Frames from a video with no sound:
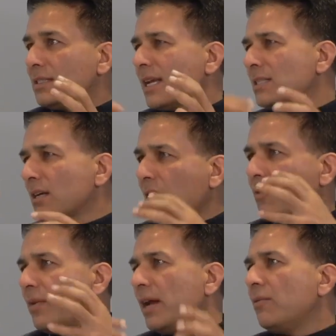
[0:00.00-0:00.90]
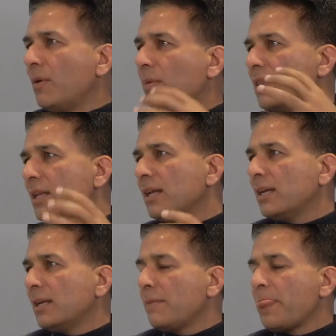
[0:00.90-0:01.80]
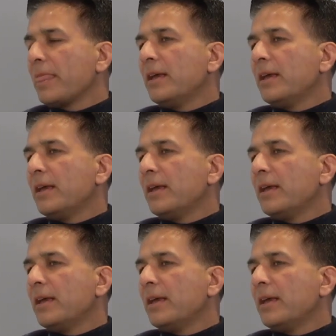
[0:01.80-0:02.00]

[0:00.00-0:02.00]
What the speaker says: That's the kind of way we've been thinking.